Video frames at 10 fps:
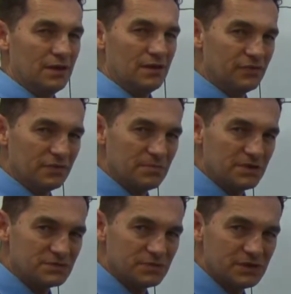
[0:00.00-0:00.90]
I think the
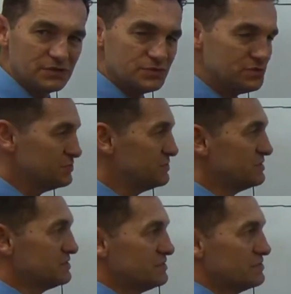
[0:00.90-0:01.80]
best way to do
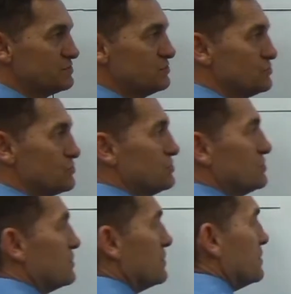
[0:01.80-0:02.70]
this is to
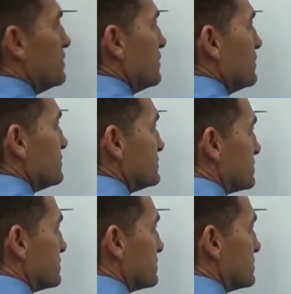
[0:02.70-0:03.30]
draw this